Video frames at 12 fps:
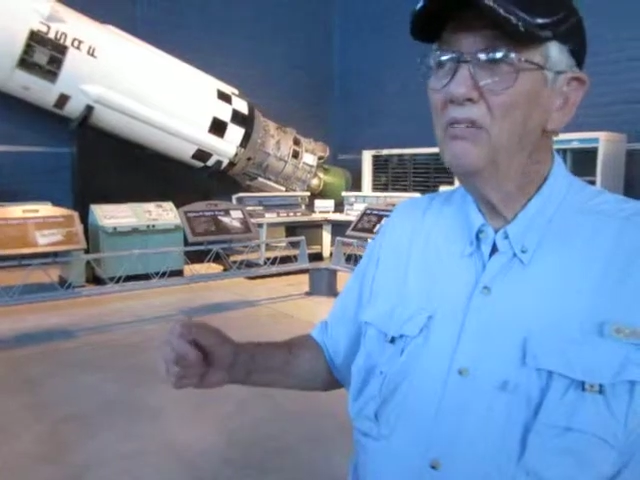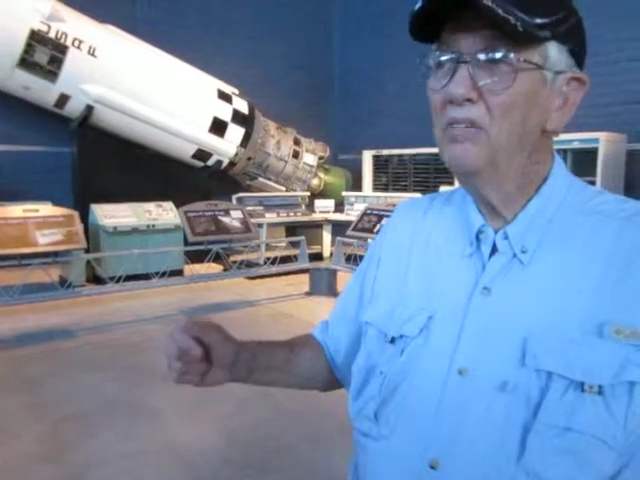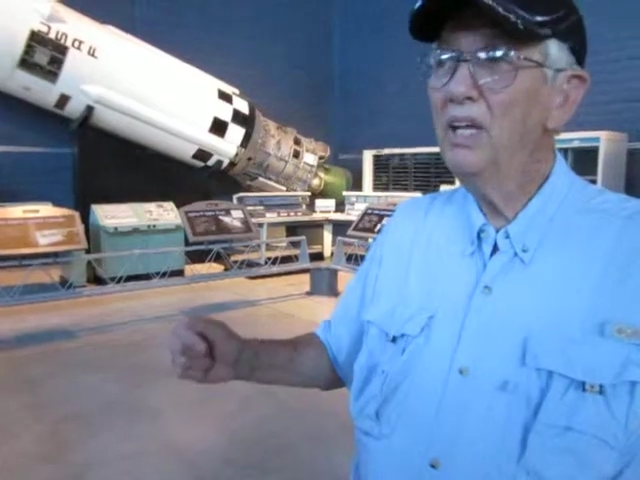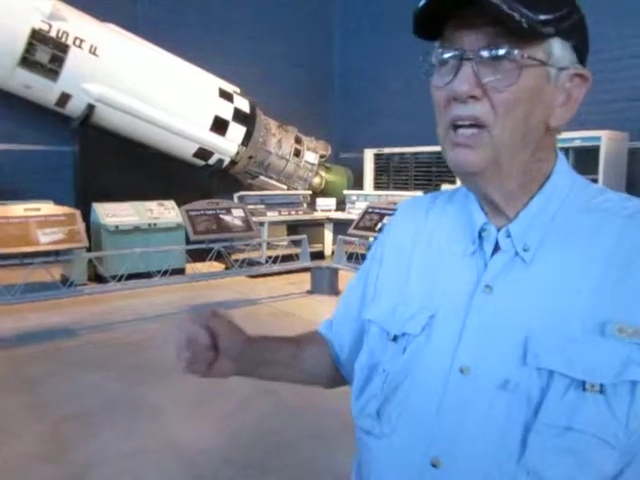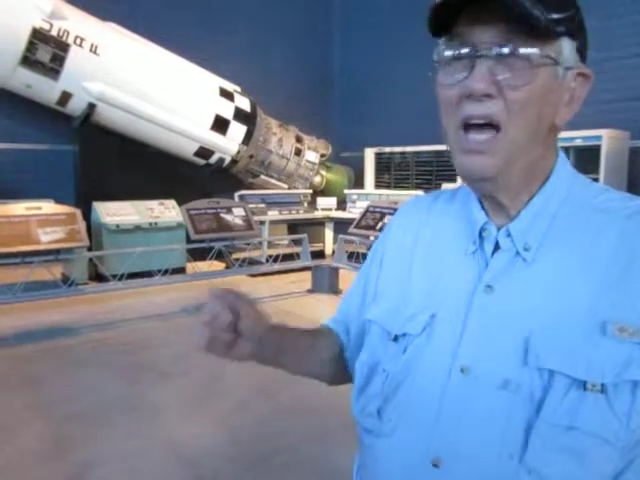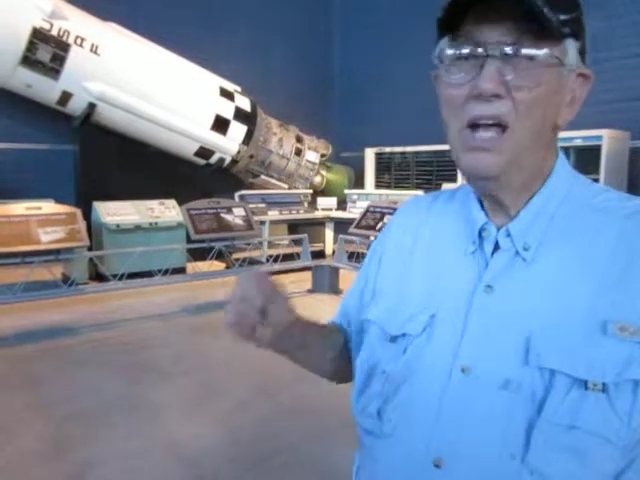
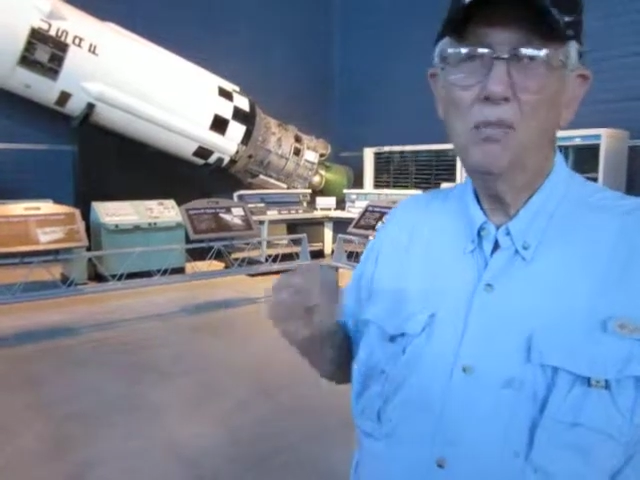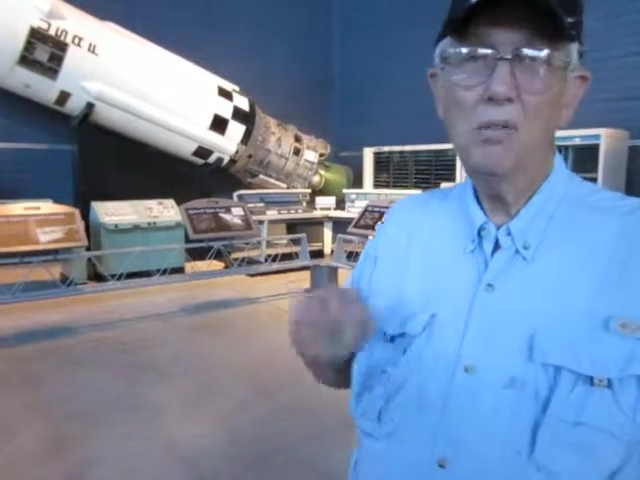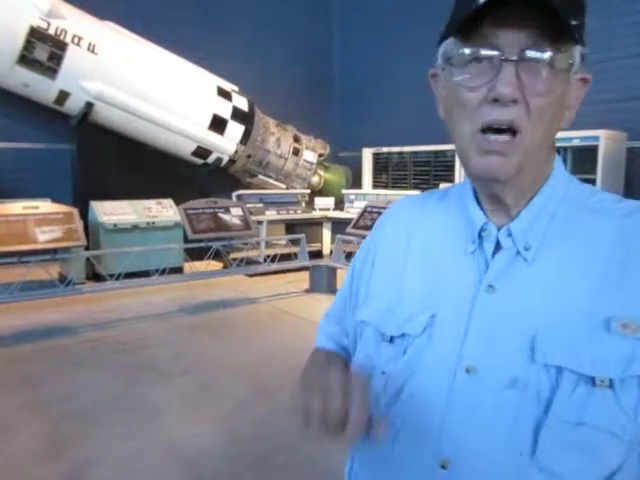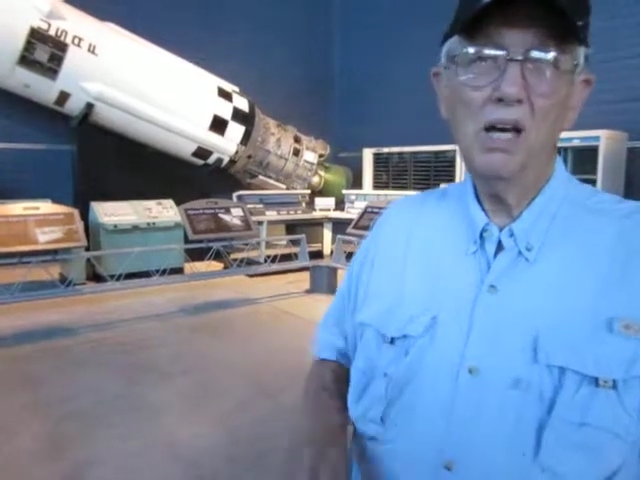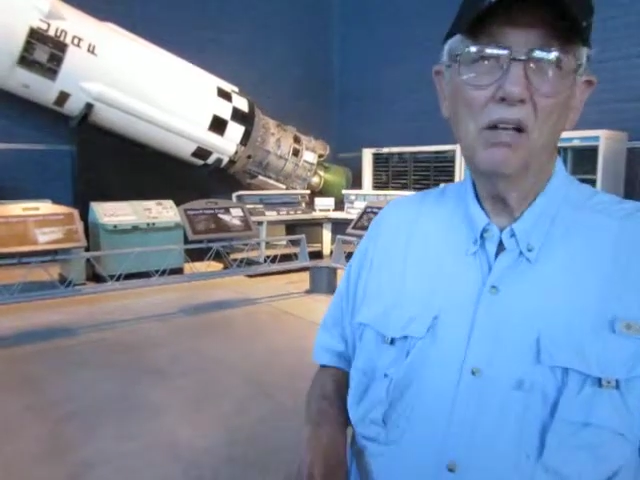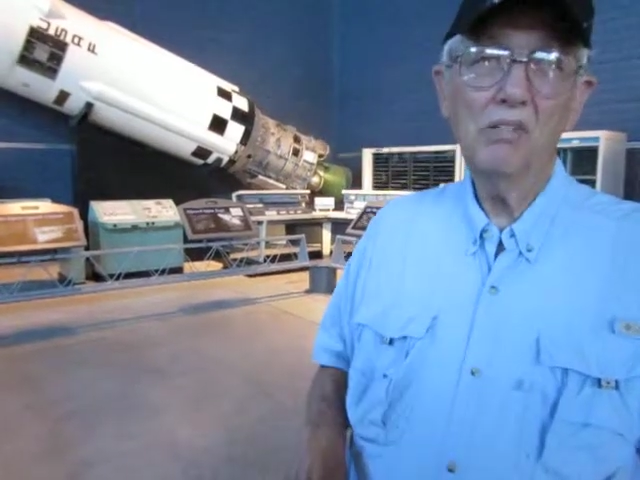They had a
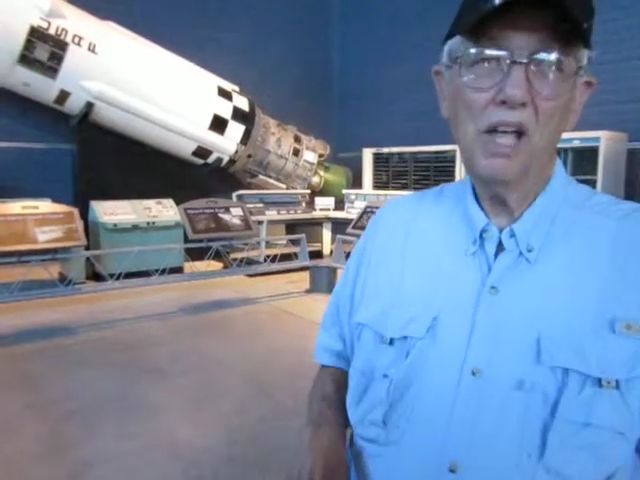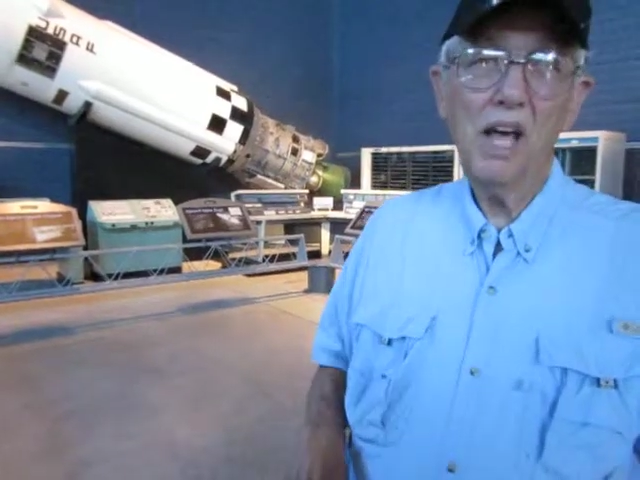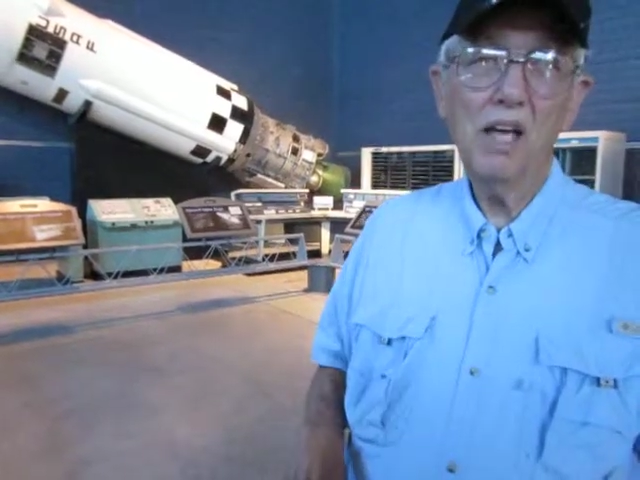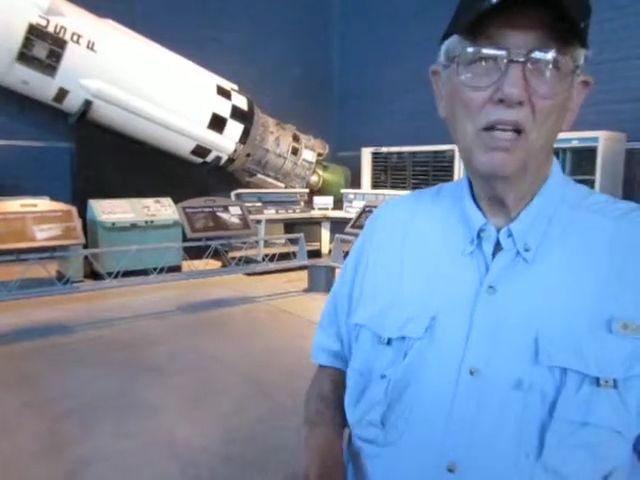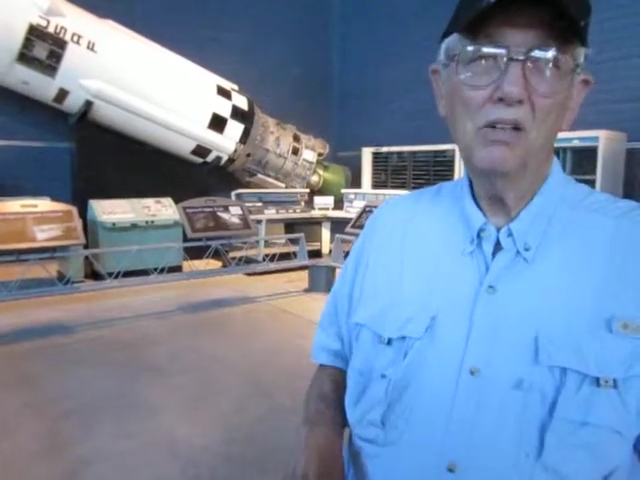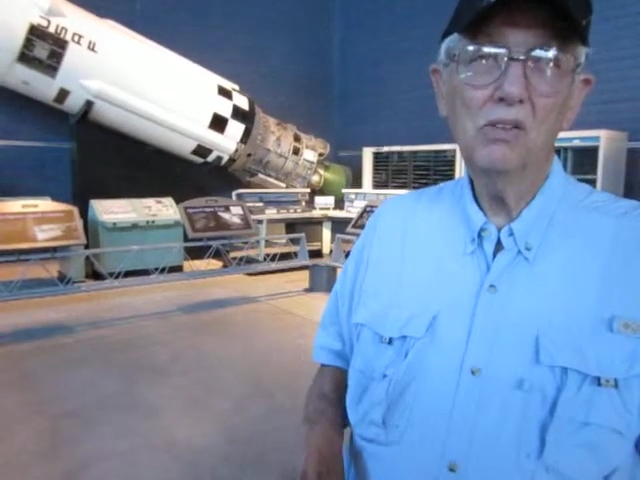model of
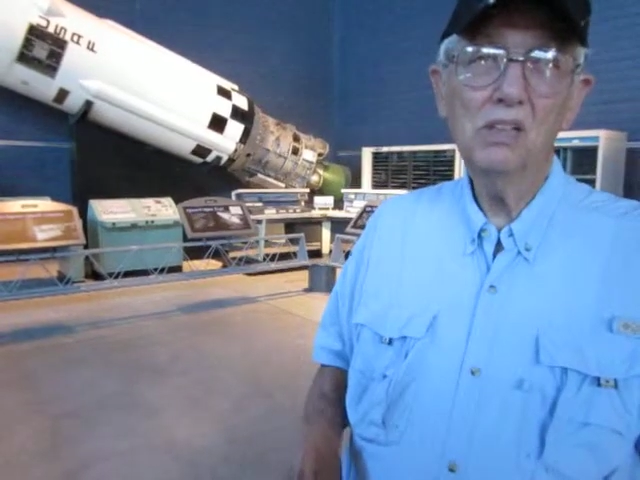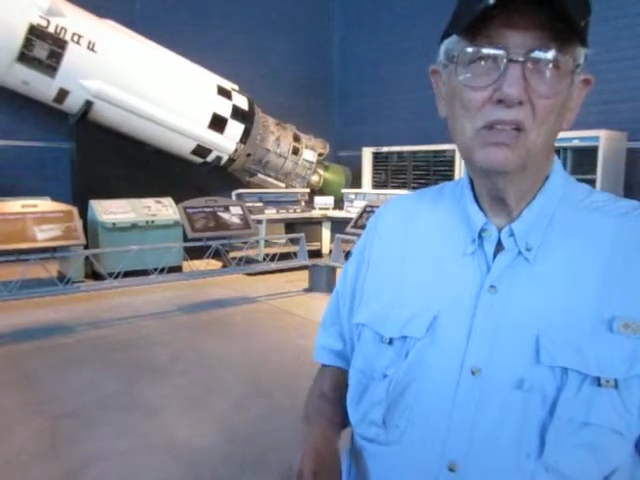that. It was